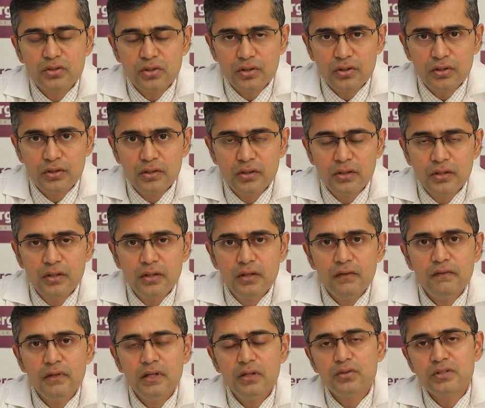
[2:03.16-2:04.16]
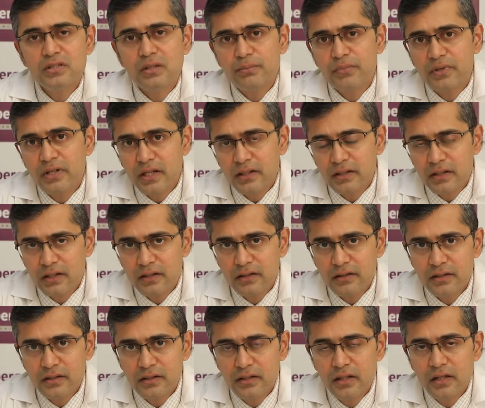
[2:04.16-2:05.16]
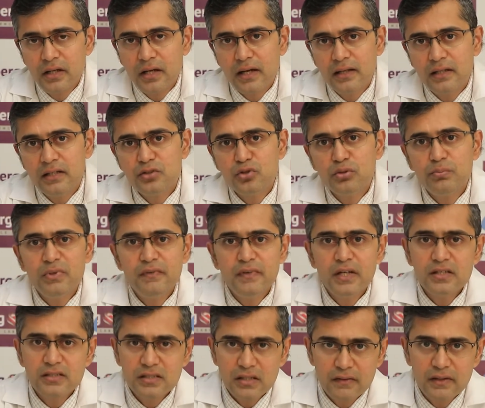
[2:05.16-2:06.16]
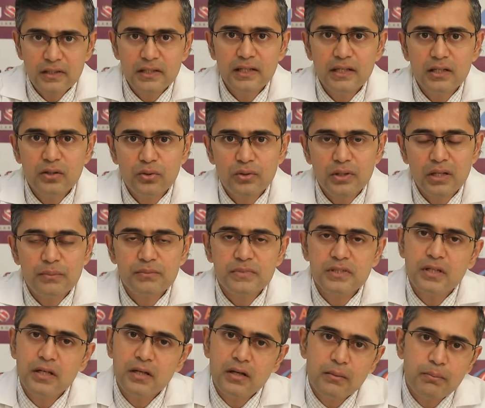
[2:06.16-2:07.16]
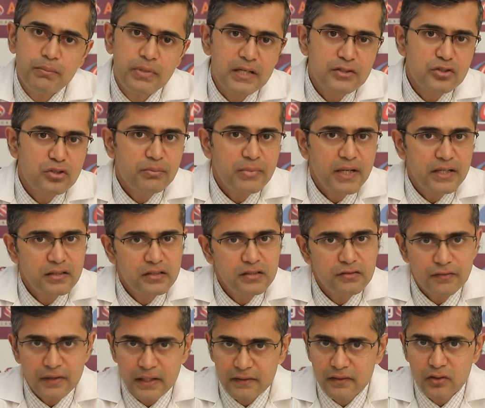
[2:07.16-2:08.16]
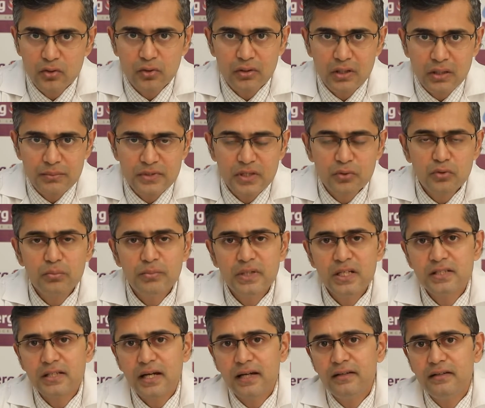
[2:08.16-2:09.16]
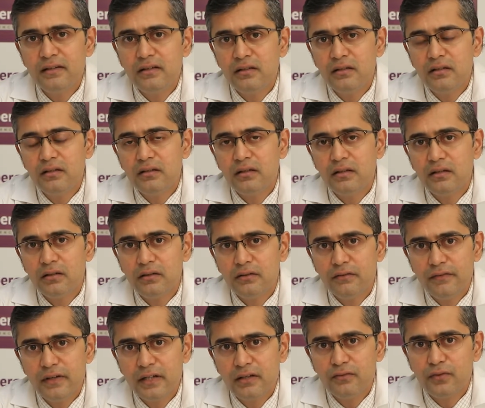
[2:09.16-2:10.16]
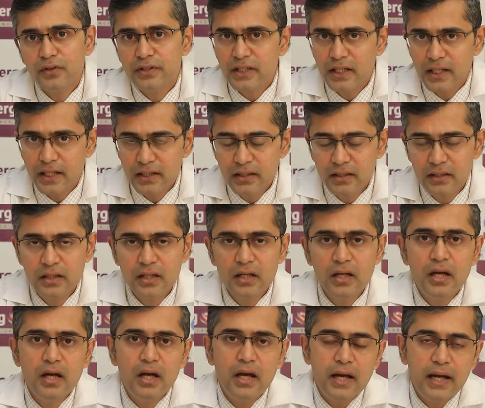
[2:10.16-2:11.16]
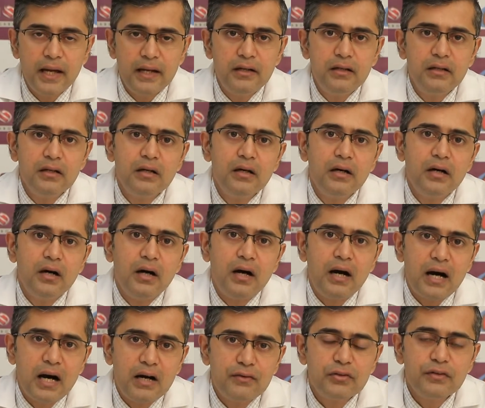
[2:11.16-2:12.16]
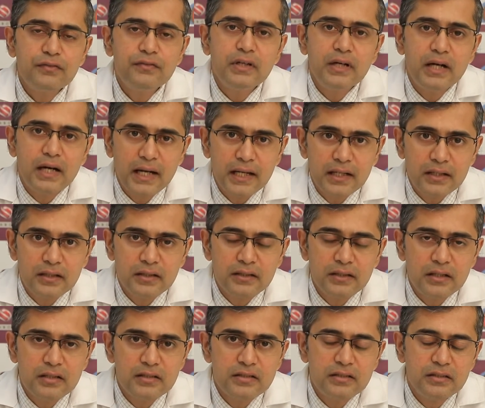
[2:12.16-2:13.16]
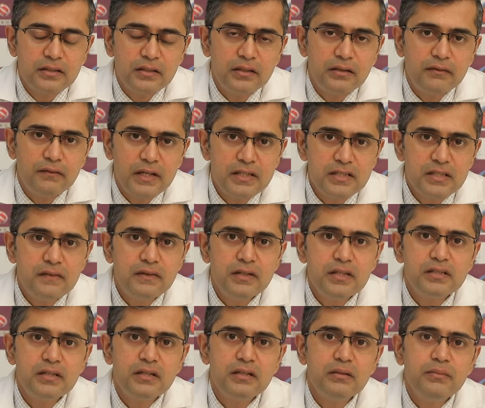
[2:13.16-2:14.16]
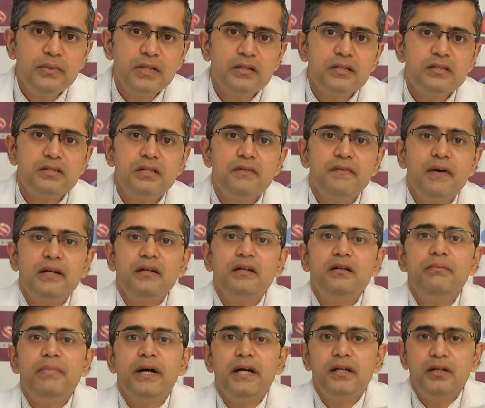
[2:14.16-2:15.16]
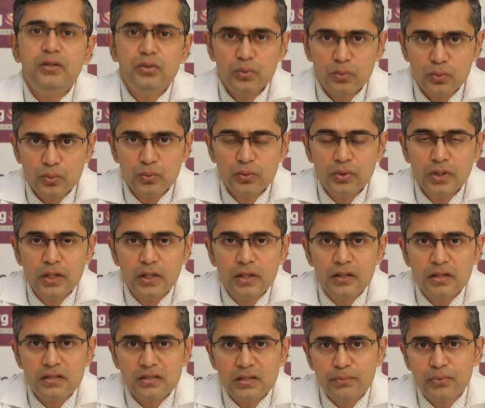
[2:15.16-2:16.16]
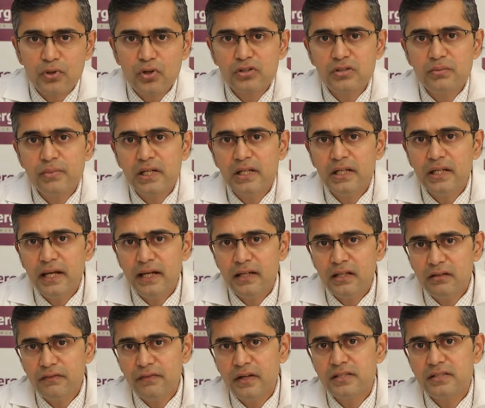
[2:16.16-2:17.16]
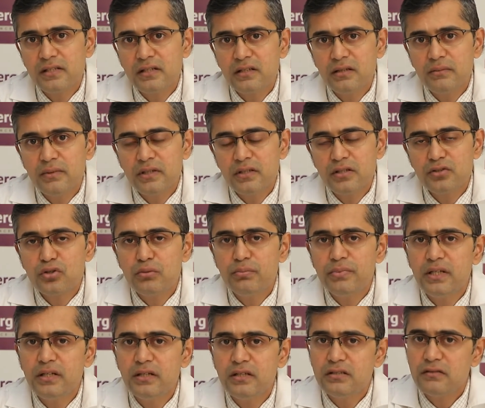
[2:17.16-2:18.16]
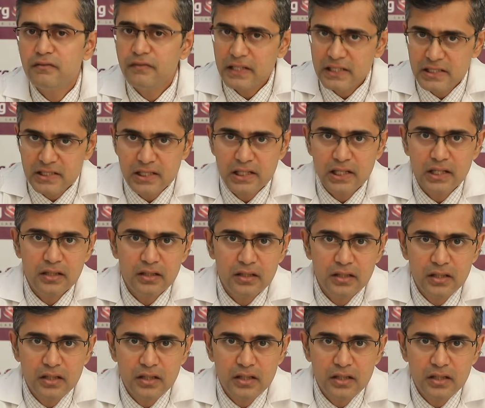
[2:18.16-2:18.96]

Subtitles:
tall, we need to subtract 100 and he should be weighing 70 kilograms plus or minus 5 kilograms. That would be his ideal weight for the height, and half of the height, that is 170 centimeters divided by 2, that's approximately 85 centimeters, should be his waistline.